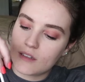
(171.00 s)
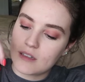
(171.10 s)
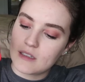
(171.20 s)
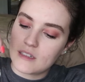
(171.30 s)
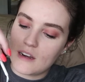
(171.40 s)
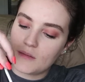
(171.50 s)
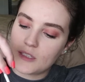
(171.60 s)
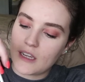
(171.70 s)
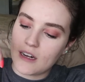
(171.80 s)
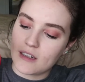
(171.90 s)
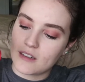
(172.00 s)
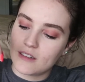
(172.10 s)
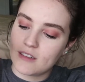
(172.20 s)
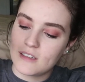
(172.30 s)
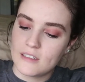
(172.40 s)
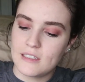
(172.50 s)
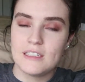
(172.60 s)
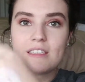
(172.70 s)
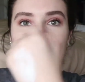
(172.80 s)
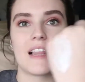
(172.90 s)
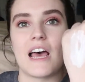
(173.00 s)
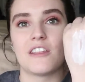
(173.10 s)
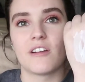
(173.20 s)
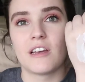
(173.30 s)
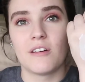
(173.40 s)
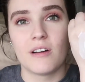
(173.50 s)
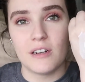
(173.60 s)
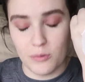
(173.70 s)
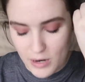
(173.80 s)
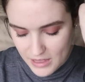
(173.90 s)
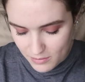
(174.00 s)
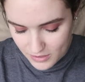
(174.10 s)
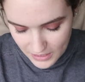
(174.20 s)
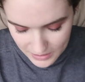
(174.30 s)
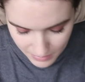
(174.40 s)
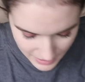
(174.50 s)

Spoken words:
because now I'm just kind of slathering it on in a way that doesn't